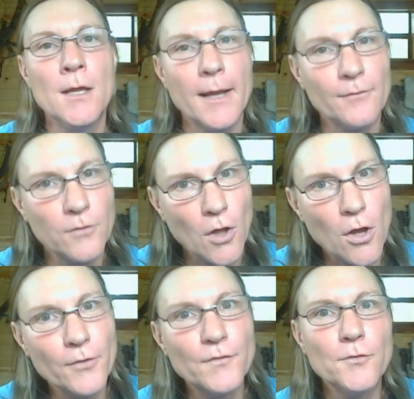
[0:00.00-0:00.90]
as
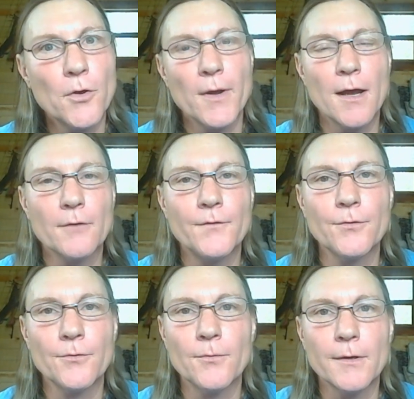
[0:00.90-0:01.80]
long as you know how
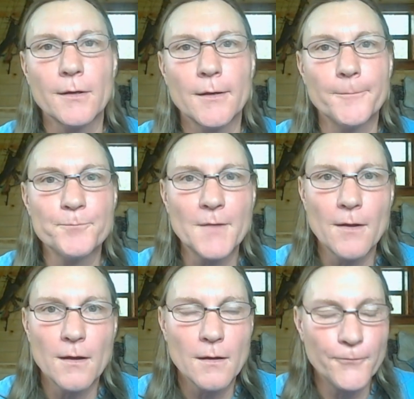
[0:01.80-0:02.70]
to um,
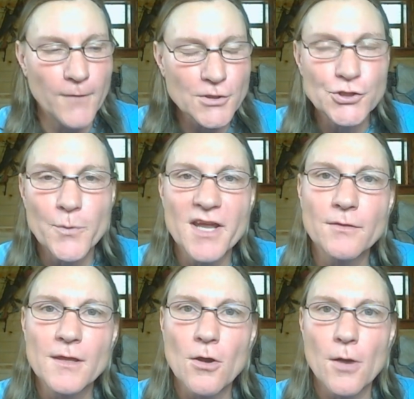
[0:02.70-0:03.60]
uh, fluctuate
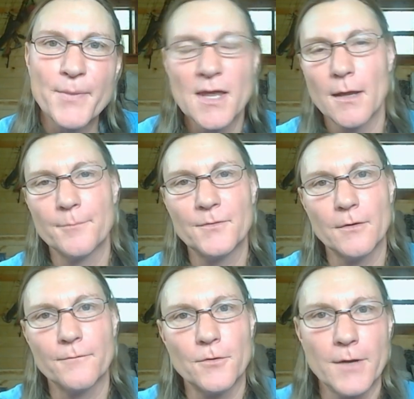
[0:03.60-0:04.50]
the RPMs
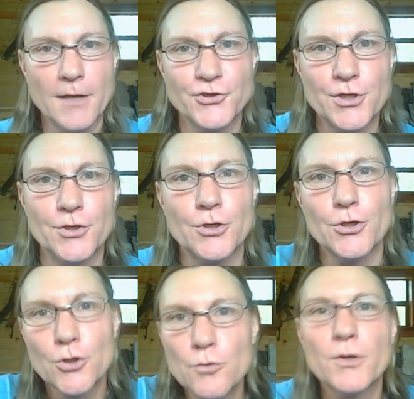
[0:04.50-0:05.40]
of your
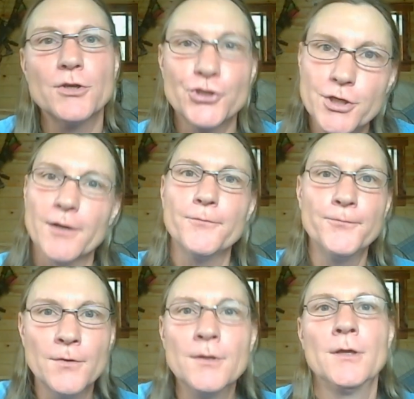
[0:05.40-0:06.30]
engine, you can
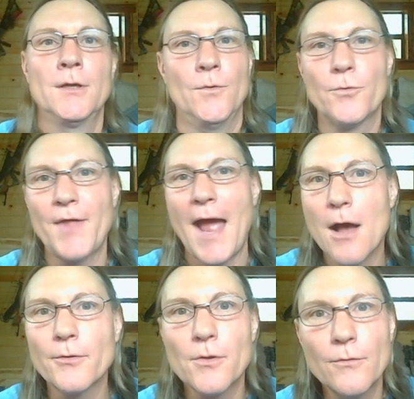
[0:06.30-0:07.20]
shift
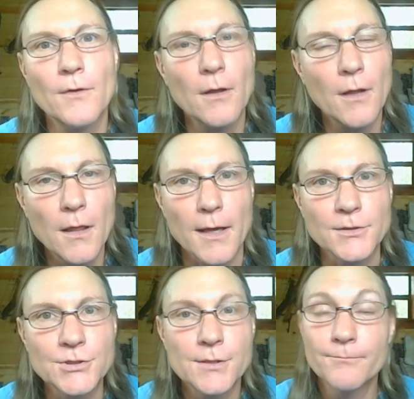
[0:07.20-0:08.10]
without using a
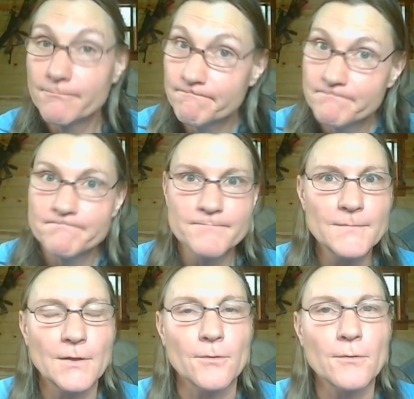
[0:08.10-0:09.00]
clutch. You
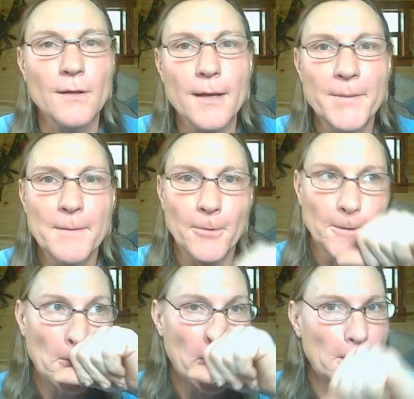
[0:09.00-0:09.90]
know, a lot of people
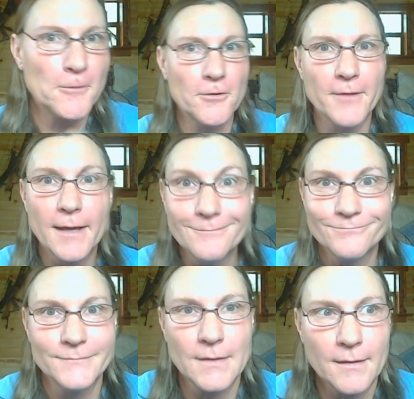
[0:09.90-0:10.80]
know how to that.
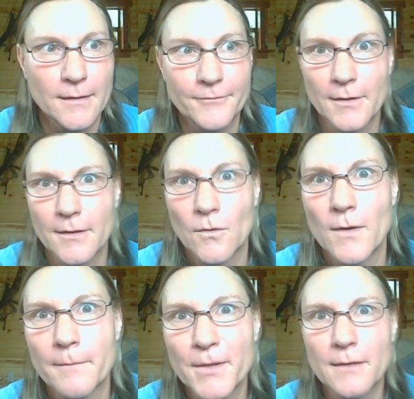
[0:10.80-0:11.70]
I've done it
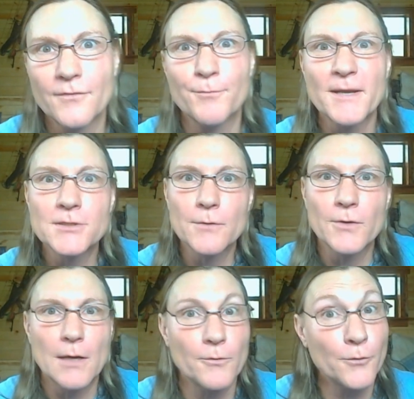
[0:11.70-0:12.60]
quite a bit, especially when
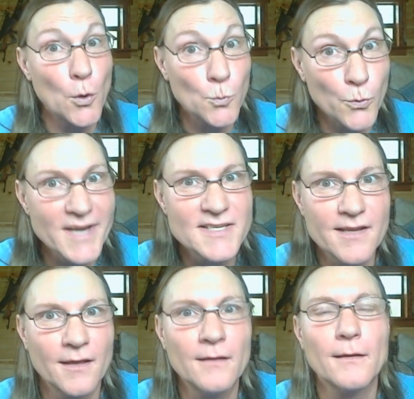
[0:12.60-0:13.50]
I was
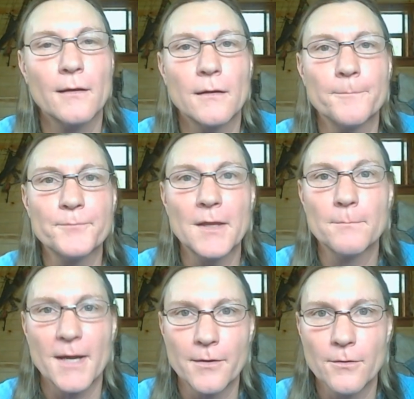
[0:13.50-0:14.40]
racing um, in
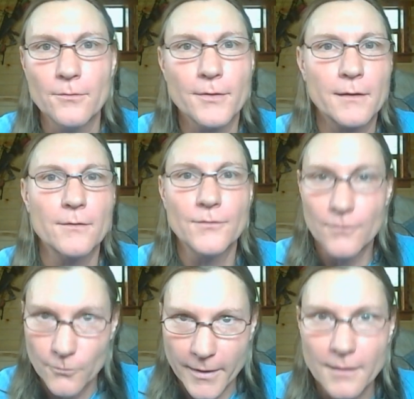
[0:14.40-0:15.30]
my youth. I used to
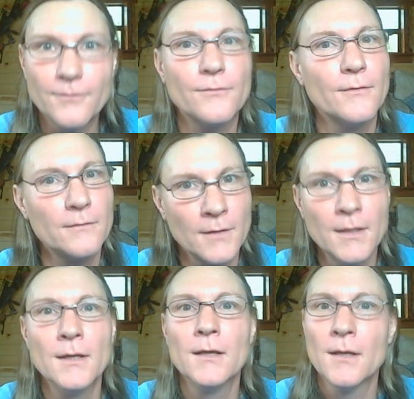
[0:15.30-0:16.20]
race, and
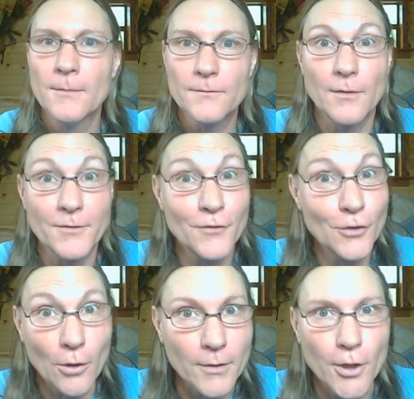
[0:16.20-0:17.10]
some of you
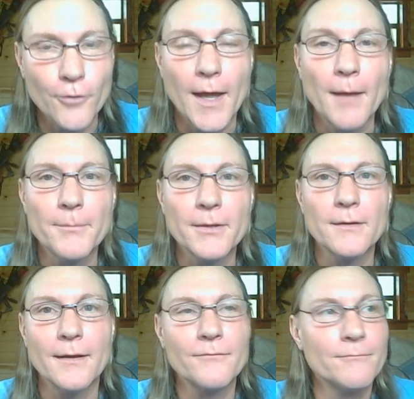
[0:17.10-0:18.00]
don't know that, but
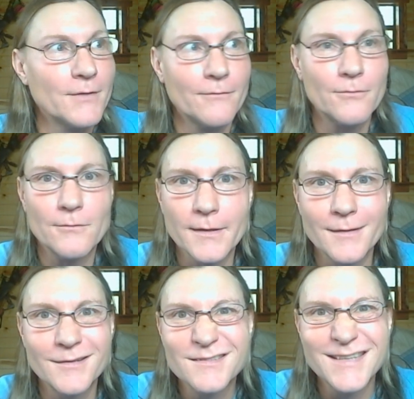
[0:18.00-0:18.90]
I've never really
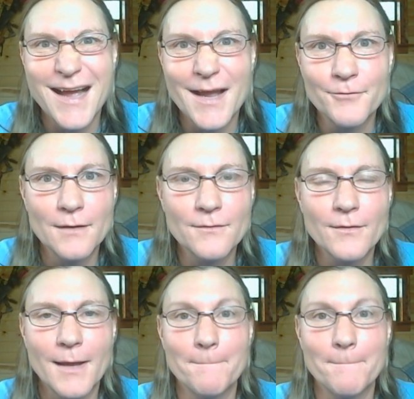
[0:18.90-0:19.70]
dived into that